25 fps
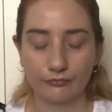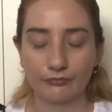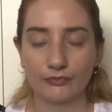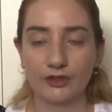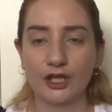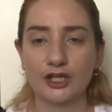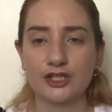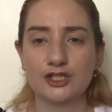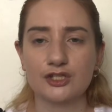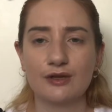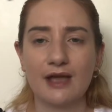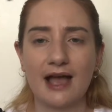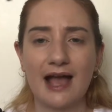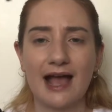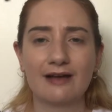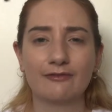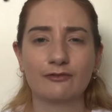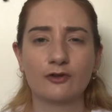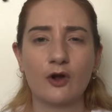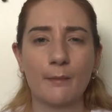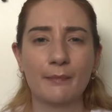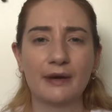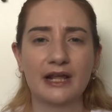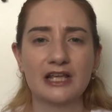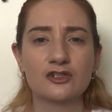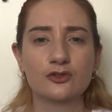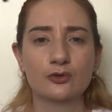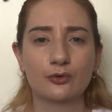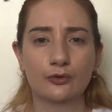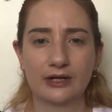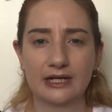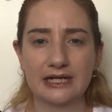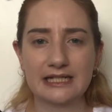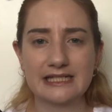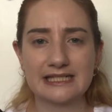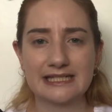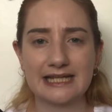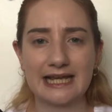I do have combination
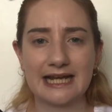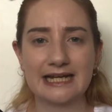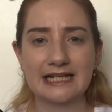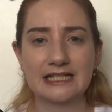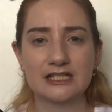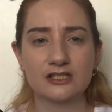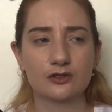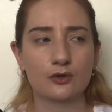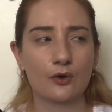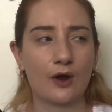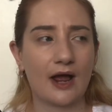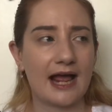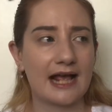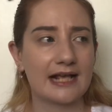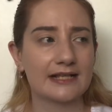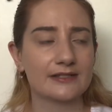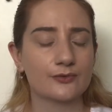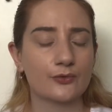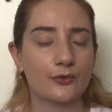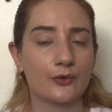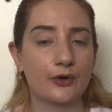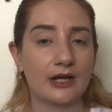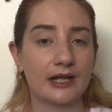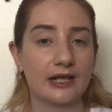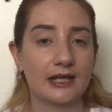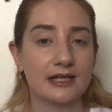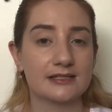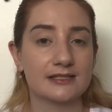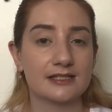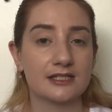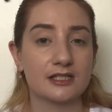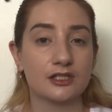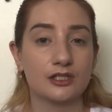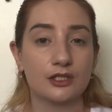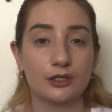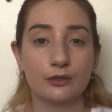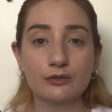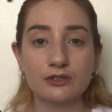oily skin. It's not as oily as
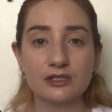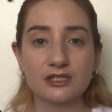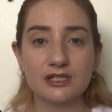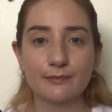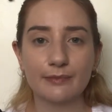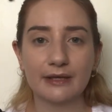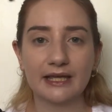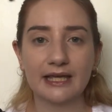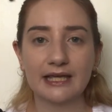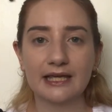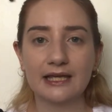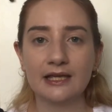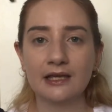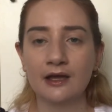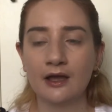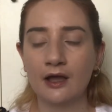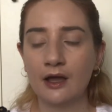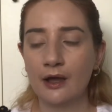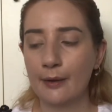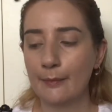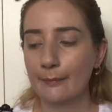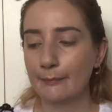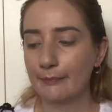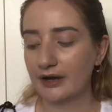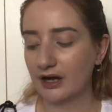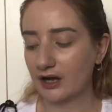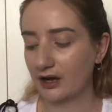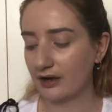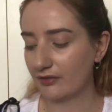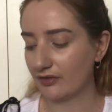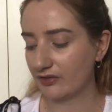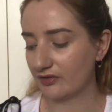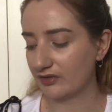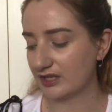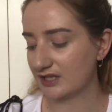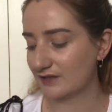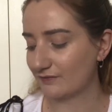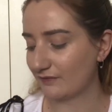it used to be, but I
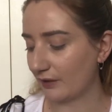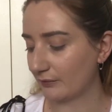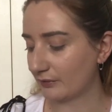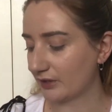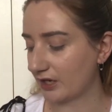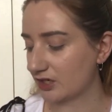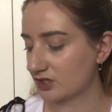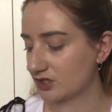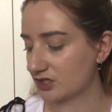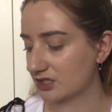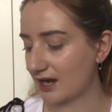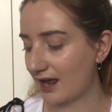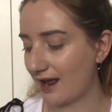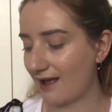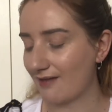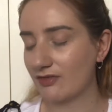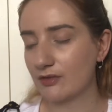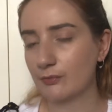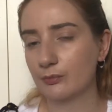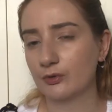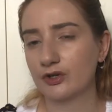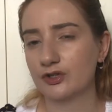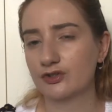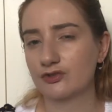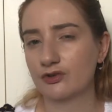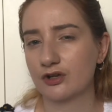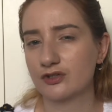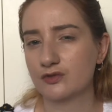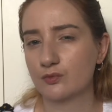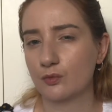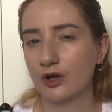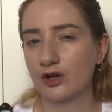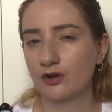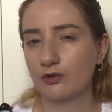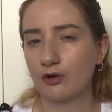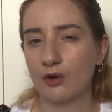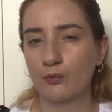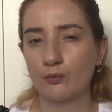think this foundation and the moisturiser
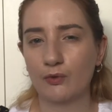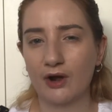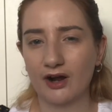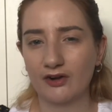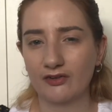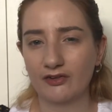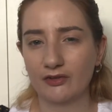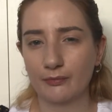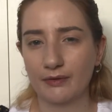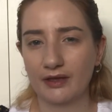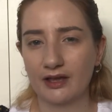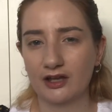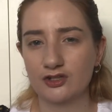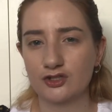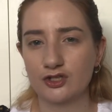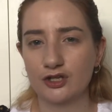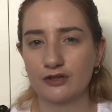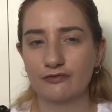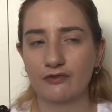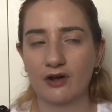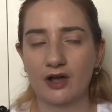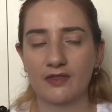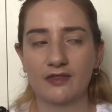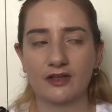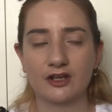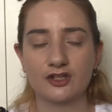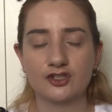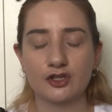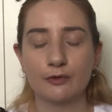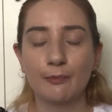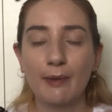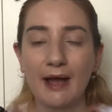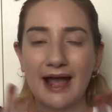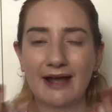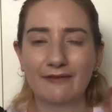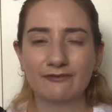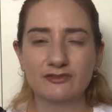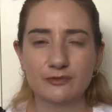work quite well for me. I do find that I do
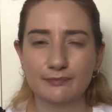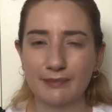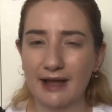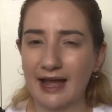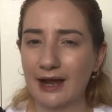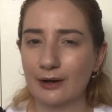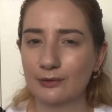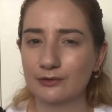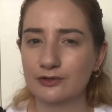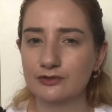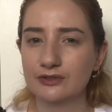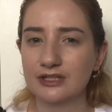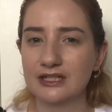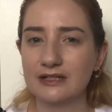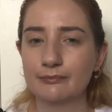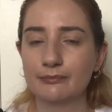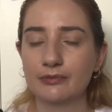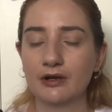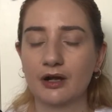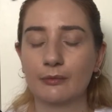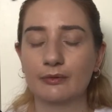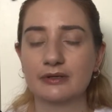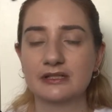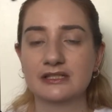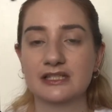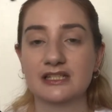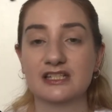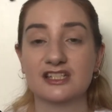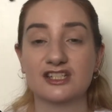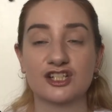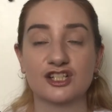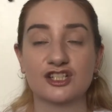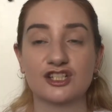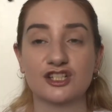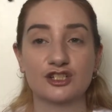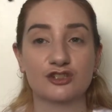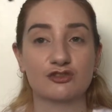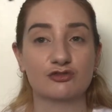have to powder it, but otherwise it
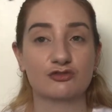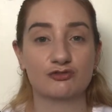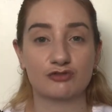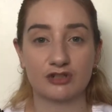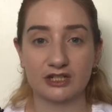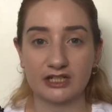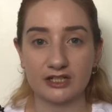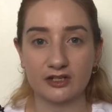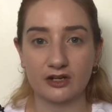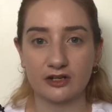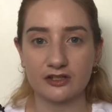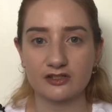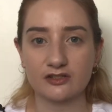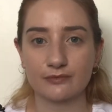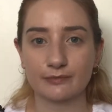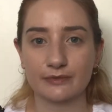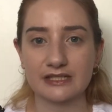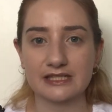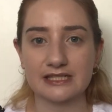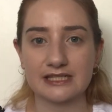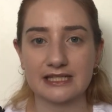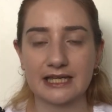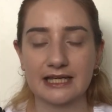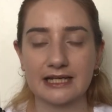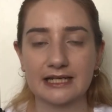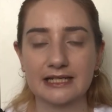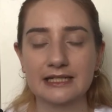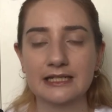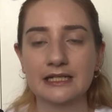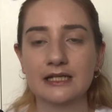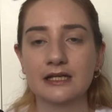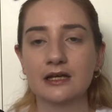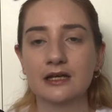does look really nice on my skin.